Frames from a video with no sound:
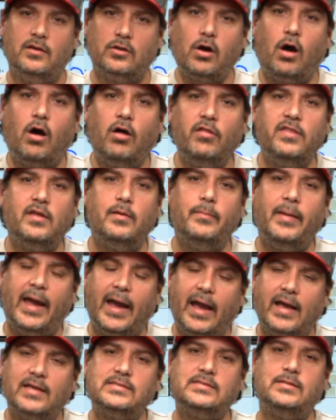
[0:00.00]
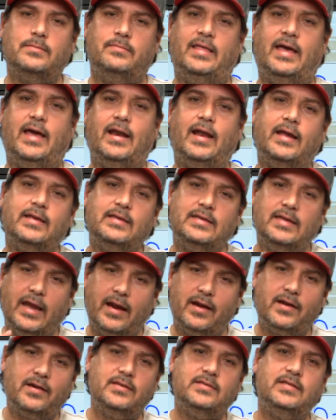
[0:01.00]
Call them, ask them that. I
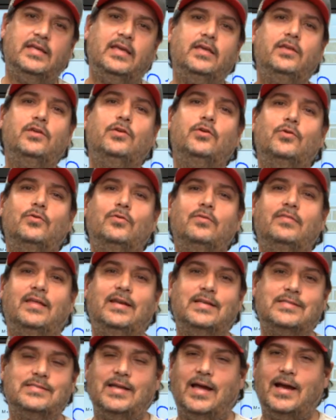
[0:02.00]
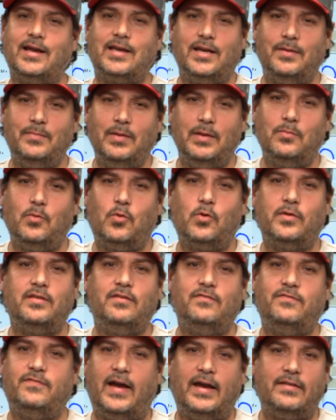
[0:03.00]
guarantee you that it's not going to be more
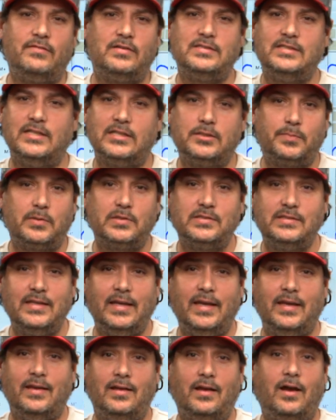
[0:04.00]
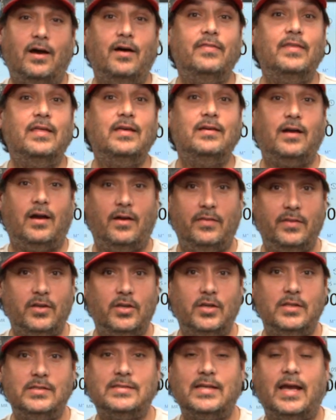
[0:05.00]
than 5 or 6% on the on the
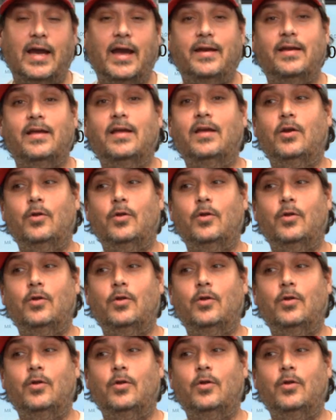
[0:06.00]
good side.